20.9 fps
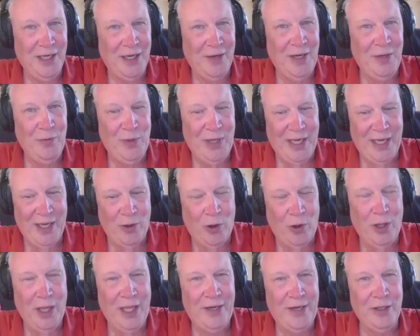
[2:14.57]
All right, we
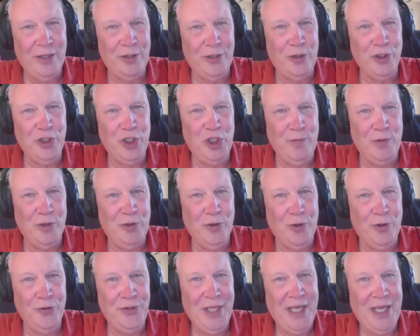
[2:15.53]
all had our little
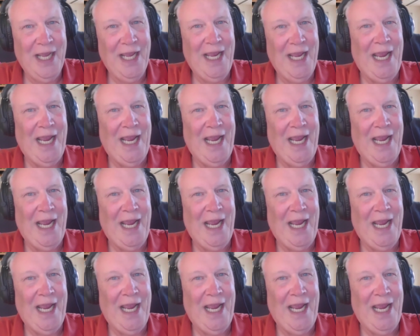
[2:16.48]
cubicles.